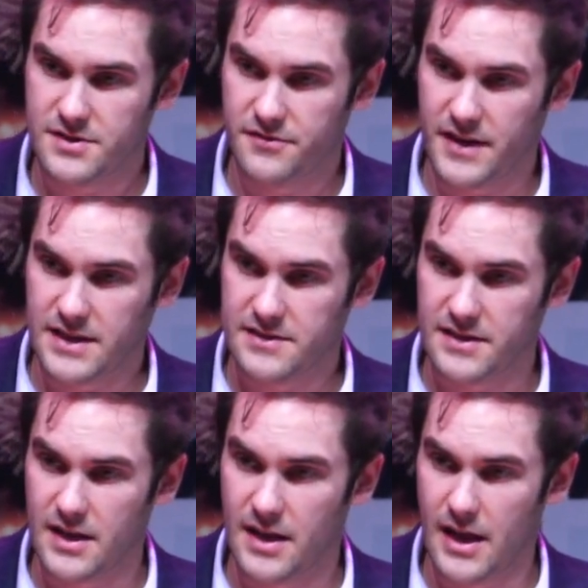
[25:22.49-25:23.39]
to find
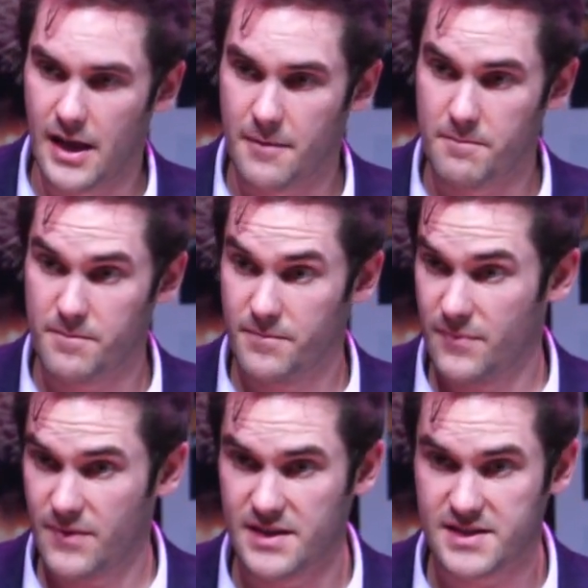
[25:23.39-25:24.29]

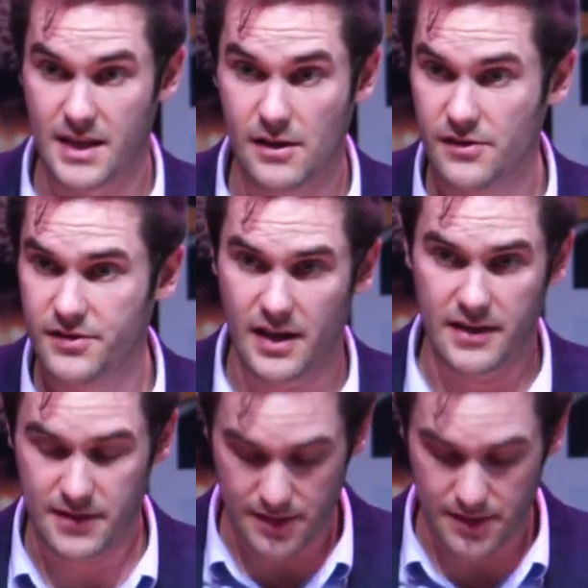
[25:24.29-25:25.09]
the skills and